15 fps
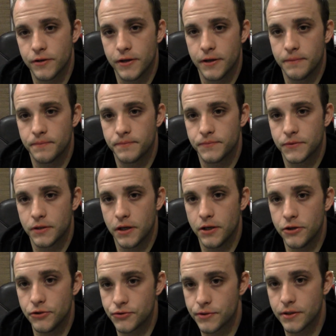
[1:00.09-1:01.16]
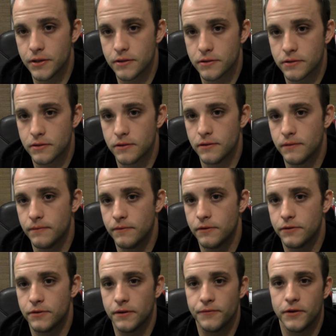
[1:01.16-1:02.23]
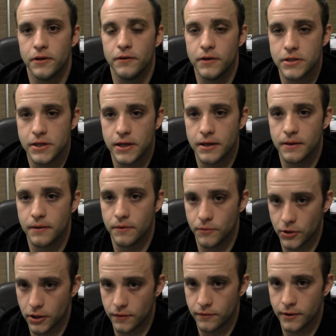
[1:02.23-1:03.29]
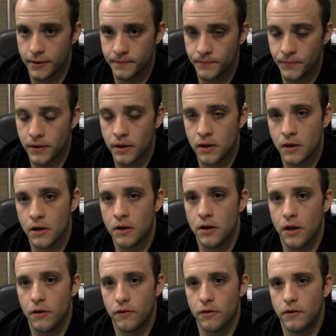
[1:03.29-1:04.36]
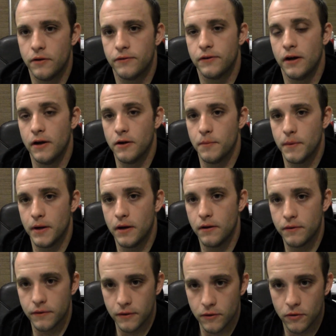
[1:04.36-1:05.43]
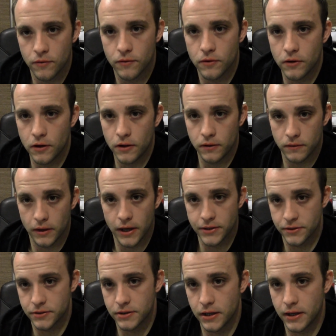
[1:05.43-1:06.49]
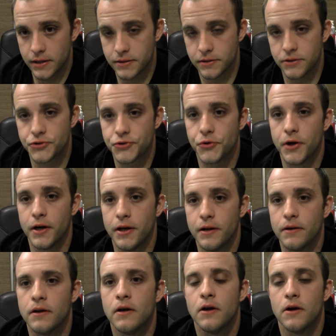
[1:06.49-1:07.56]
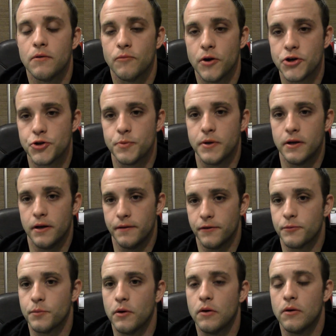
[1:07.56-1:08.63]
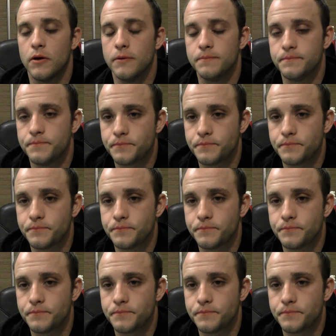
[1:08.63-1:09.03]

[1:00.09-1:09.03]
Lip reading: training, and nutrients, the stuff that you intake and recovery. So let's talk about the overall exercise and the training regimen on this program.